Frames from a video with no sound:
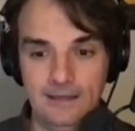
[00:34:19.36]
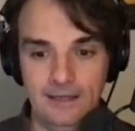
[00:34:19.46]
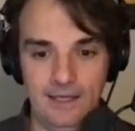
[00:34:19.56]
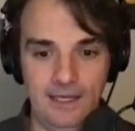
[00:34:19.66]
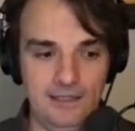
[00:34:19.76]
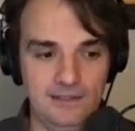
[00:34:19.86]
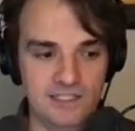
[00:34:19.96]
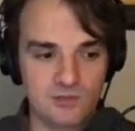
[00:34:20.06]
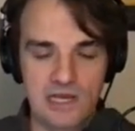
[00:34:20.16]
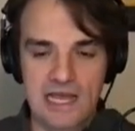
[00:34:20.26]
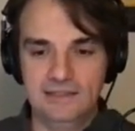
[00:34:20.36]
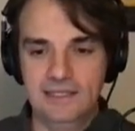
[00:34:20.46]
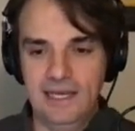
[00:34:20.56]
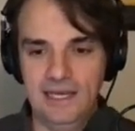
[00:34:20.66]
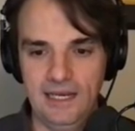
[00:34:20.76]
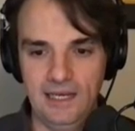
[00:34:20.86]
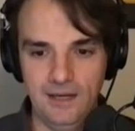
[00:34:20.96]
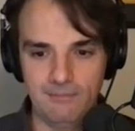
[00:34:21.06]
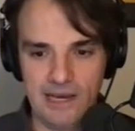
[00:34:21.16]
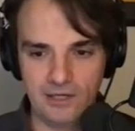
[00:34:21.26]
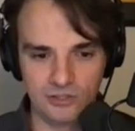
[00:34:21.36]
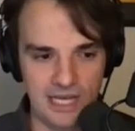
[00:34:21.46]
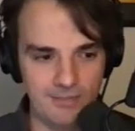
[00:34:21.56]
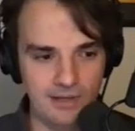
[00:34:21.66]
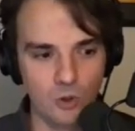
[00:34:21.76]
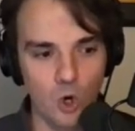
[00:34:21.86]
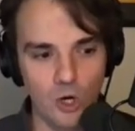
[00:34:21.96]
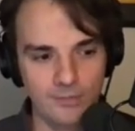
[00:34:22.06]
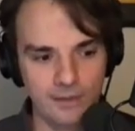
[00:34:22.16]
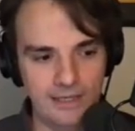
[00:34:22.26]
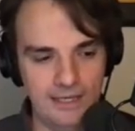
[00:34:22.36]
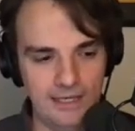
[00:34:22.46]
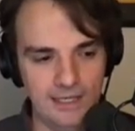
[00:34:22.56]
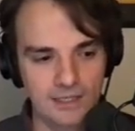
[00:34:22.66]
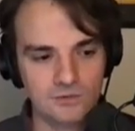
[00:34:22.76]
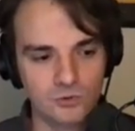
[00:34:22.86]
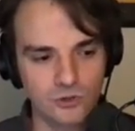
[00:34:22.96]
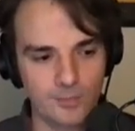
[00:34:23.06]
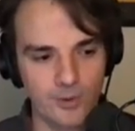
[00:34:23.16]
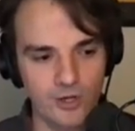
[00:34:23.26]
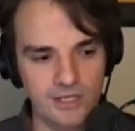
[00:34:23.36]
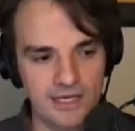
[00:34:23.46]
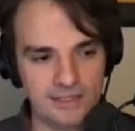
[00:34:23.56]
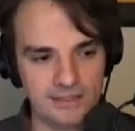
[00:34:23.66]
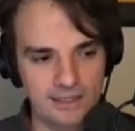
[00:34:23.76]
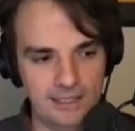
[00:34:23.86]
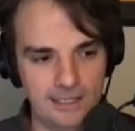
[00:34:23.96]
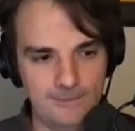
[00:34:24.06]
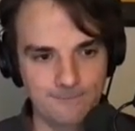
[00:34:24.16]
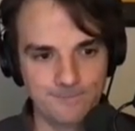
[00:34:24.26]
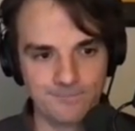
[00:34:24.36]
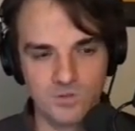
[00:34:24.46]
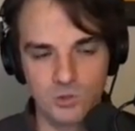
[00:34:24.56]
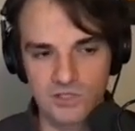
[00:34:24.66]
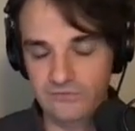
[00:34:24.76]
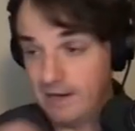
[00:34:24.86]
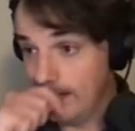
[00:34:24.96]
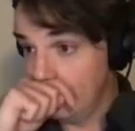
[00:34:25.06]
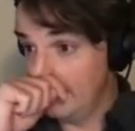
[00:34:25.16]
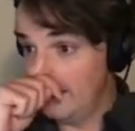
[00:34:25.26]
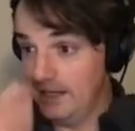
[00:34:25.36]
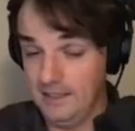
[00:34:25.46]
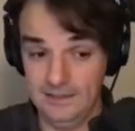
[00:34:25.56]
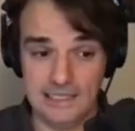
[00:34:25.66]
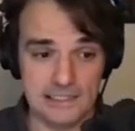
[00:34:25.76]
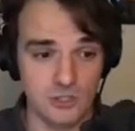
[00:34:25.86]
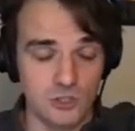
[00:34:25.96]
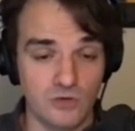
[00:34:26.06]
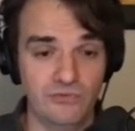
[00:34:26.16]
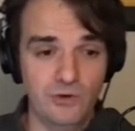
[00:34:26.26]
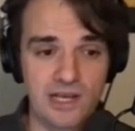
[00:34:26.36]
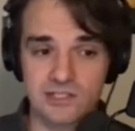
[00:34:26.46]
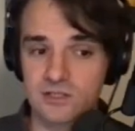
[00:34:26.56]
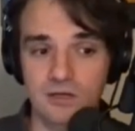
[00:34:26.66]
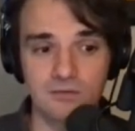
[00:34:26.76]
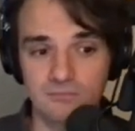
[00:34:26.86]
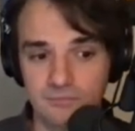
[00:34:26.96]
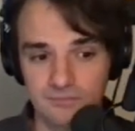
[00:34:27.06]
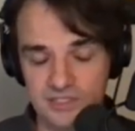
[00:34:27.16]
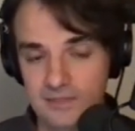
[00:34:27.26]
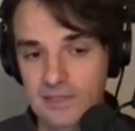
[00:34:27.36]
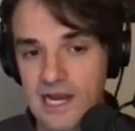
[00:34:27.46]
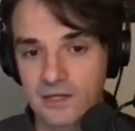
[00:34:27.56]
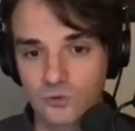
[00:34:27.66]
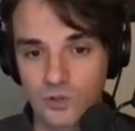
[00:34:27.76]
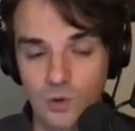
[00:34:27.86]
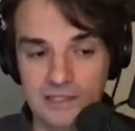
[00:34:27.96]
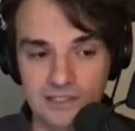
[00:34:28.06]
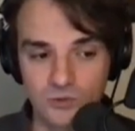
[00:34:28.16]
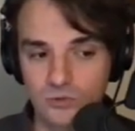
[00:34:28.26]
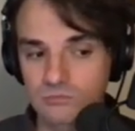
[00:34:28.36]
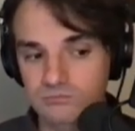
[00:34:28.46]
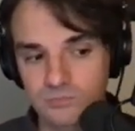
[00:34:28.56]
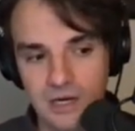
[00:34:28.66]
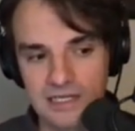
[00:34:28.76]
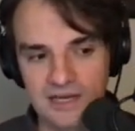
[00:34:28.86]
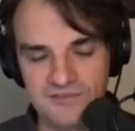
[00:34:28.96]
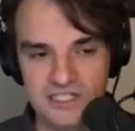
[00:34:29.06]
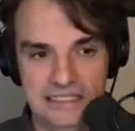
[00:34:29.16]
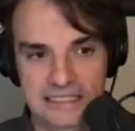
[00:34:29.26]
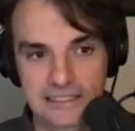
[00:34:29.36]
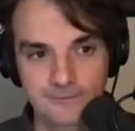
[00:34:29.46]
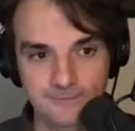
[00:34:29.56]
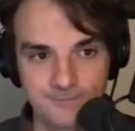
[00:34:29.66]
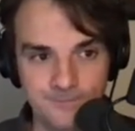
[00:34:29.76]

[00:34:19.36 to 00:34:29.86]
Uh, this will add the Micronaut Hibernate GORM uh, to your project. Um, you define a data source configuration similar to the one that you probably have seen in.